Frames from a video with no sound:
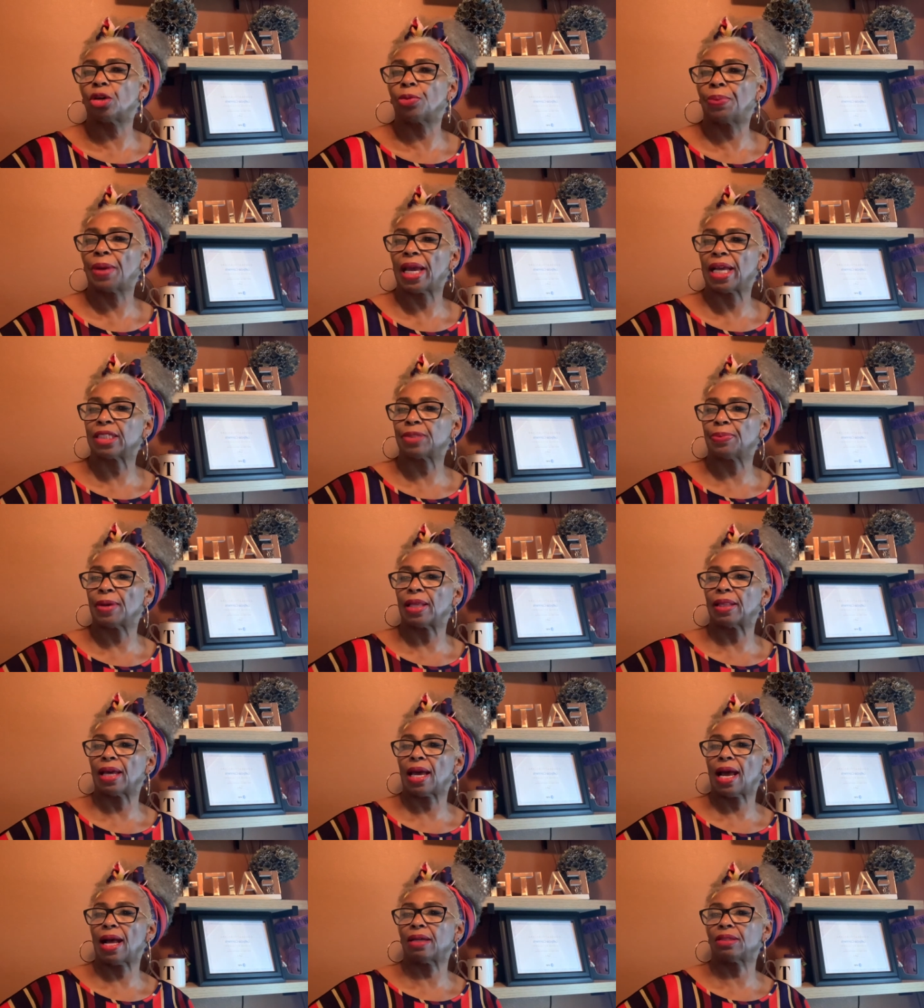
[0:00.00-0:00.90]
passed by
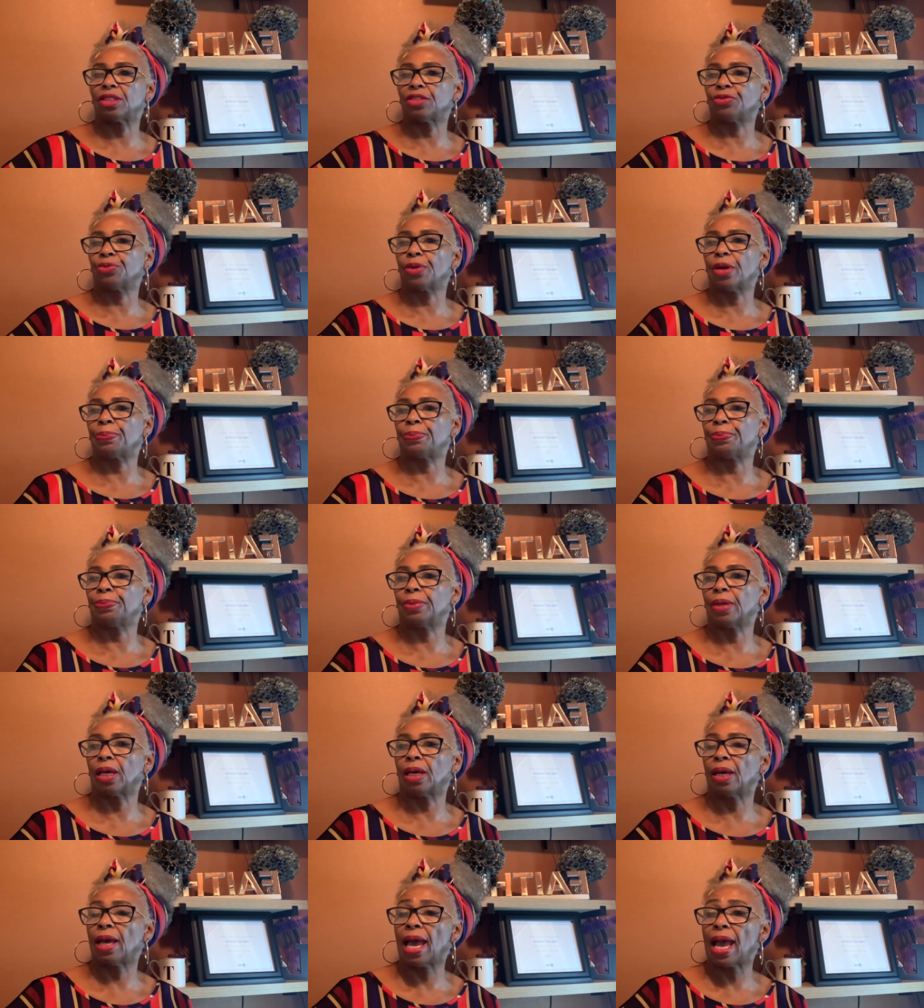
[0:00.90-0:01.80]
the House of Rep,
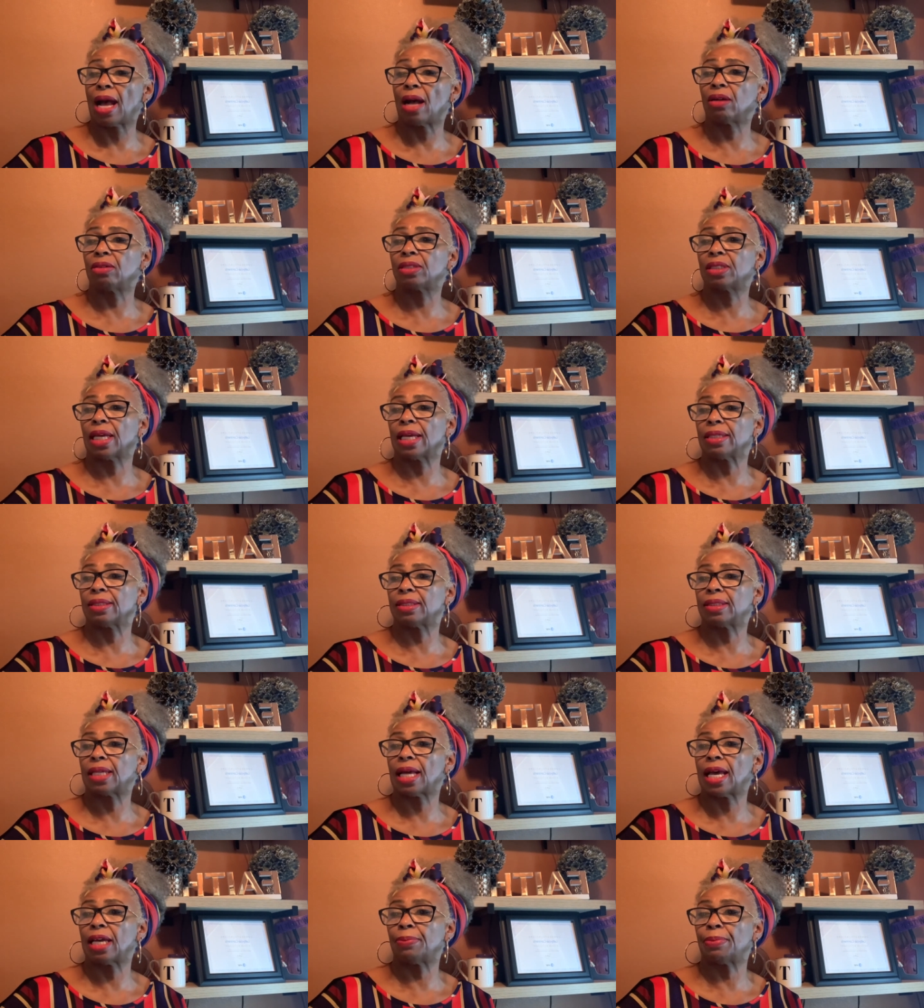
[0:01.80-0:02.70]
uh, House and
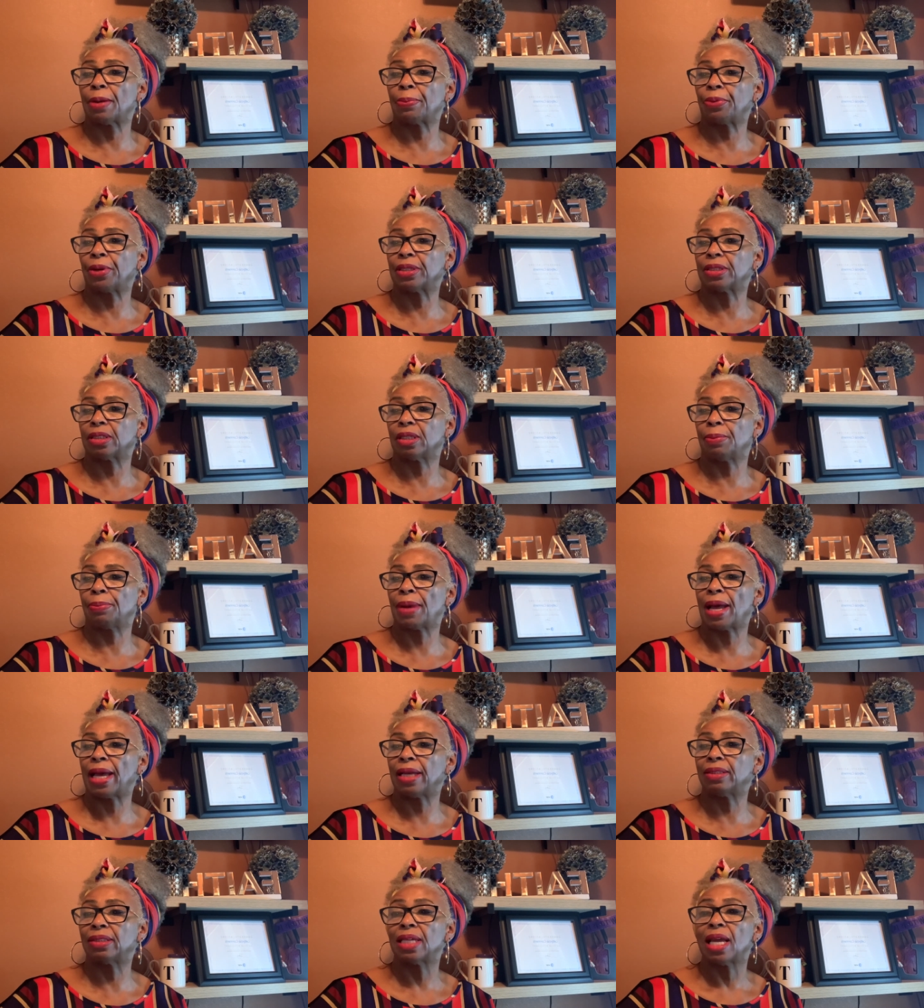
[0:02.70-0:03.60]
signed by President
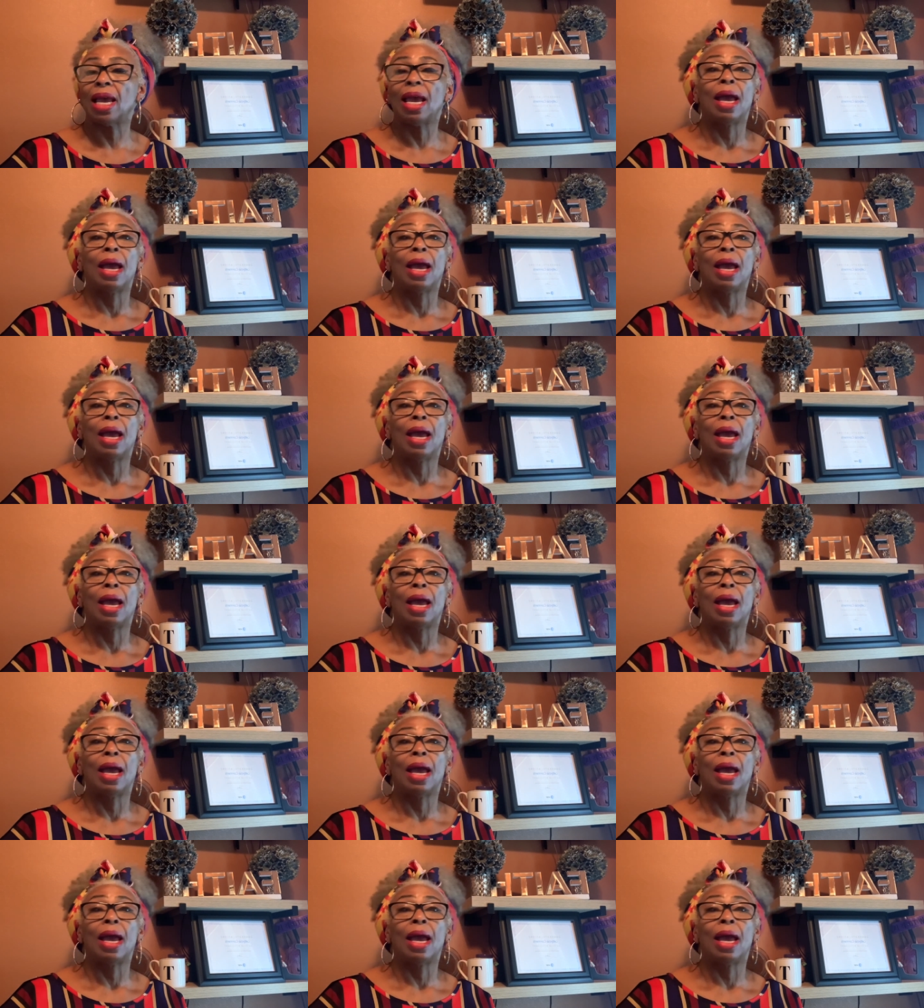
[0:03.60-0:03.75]
Biden,